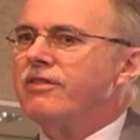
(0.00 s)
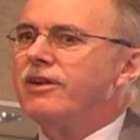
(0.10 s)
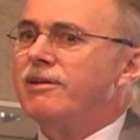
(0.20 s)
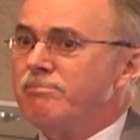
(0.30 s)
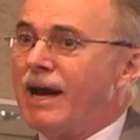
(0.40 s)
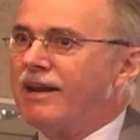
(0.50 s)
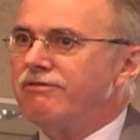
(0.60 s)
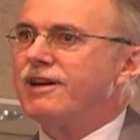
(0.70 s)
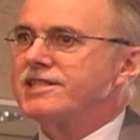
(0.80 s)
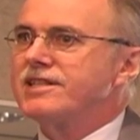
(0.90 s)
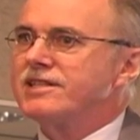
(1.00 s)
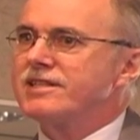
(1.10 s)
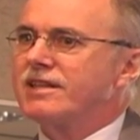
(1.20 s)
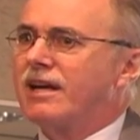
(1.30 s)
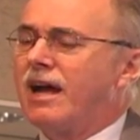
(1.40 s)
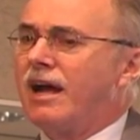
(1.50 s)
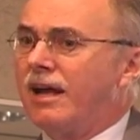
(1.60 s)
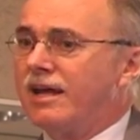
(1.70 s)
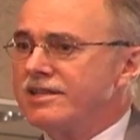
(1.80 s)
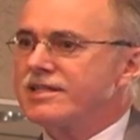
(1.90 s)
it manifests
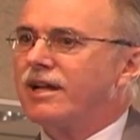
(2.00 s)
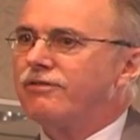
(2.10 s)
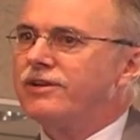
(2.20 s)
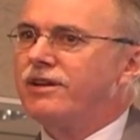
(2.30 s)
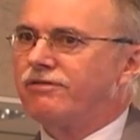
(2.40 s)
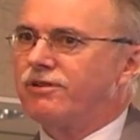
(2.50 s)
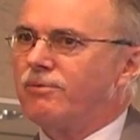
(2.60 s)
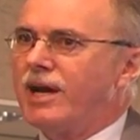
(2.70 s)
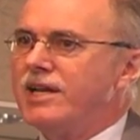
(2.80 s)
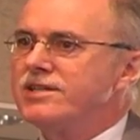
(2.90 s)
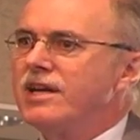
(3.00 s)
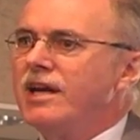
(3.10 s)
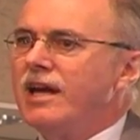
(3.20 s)
itself in different ways.